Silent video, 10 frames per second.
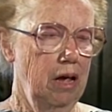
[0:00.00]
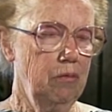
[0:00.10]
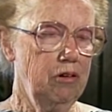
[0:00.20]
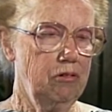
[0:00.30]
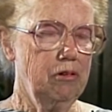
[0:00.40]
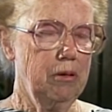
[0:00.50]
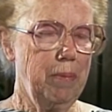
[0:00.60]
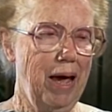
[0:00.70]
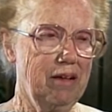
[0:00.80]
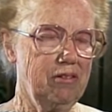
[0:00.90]
It was the
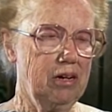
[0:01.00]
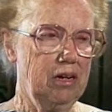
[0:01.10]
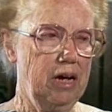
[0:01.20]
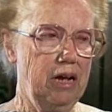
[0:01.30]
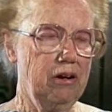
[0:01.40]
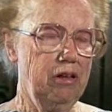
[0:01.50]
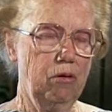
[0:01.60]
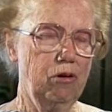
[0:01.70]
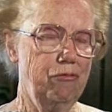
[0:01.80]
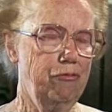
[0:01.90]
passing lane, and
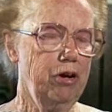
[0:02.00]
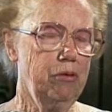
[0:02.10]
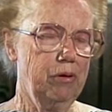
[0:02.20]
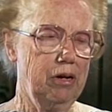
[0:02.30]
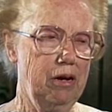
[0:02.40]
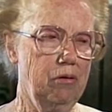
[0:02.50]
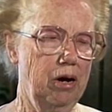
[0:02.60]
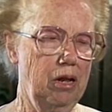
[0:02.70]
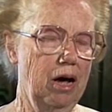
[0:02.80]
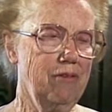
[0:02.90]
there were frequently
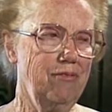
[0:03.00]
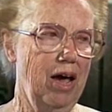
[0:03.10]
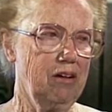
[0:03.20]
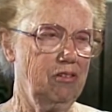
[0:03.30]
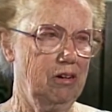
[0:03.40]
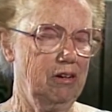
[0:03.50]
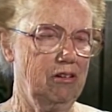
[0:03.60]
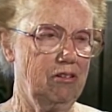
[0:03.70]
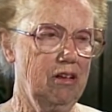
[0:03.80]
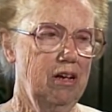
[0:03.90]
a lot of
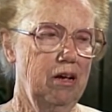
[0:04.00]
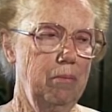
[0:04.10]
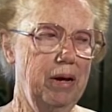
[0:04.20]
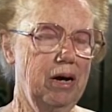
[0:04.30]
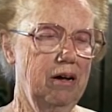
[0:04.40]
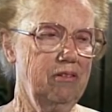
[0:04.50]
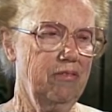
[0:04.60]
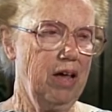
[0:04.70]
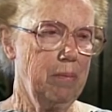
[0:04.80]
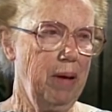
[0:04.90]
accidents because of
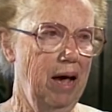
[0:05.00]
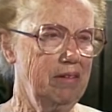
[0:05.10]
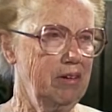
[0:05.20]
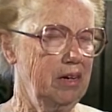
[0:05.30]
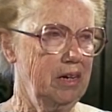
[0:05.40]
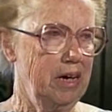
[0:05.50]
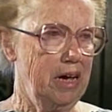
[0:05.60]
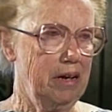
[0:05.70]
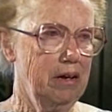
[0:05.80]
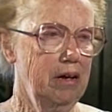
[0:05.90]
that passing
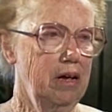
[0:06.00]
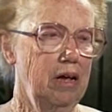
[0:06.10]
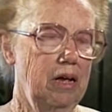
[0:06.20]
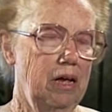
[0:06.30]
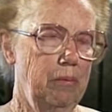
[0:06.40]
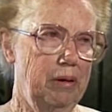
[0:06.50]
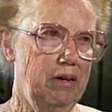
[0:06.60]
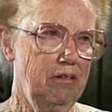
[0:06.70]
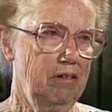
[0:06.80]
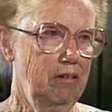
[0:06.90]
lane. But
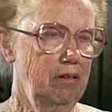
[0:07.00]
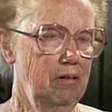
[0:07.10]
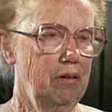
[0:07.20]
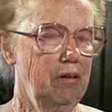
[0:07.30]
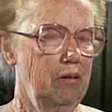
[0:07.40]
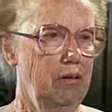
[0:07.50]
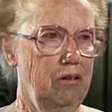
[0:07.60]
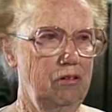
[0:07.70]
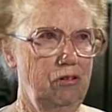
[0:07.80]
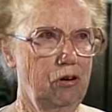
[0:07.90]
it's
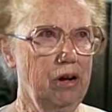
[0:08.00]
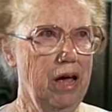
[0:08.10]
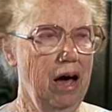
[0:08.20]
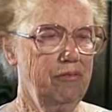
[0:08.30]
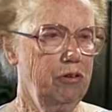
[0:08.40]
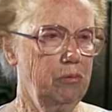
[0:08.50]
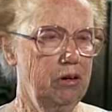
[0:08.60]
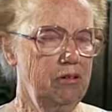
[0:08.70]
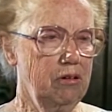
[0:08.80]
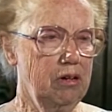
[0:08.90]
shortly
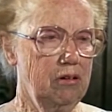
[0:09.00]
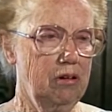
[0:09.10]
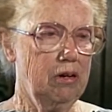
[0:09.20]
afterwards, it